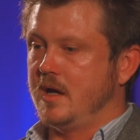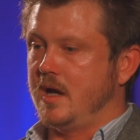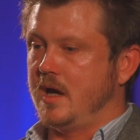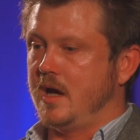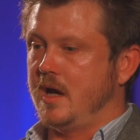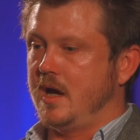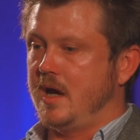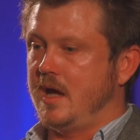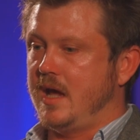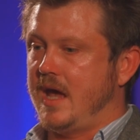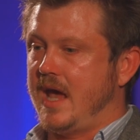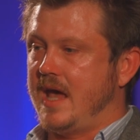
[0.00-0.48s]

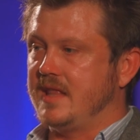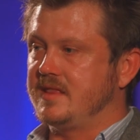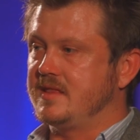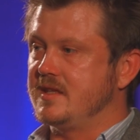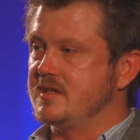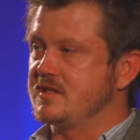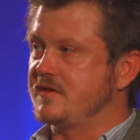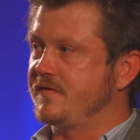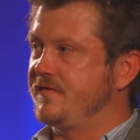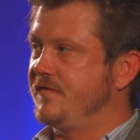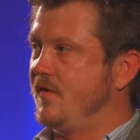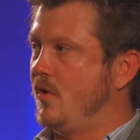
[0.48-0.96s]
at
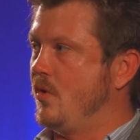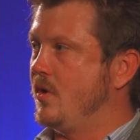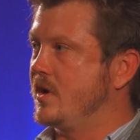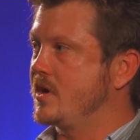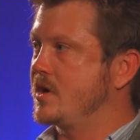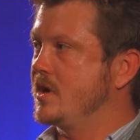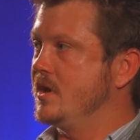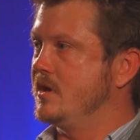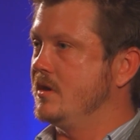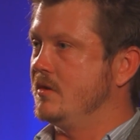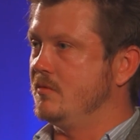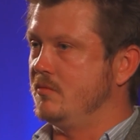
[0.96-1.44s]
this
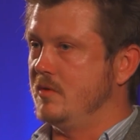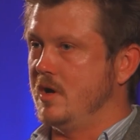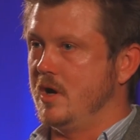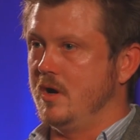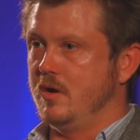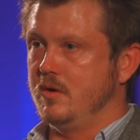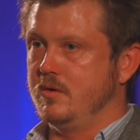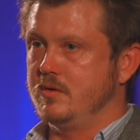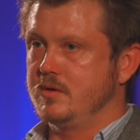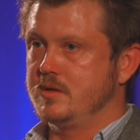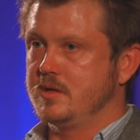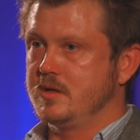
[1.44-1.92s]
fork in the
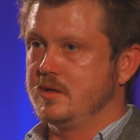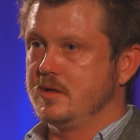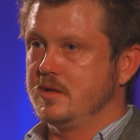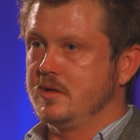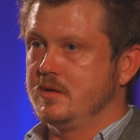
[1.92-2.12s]
road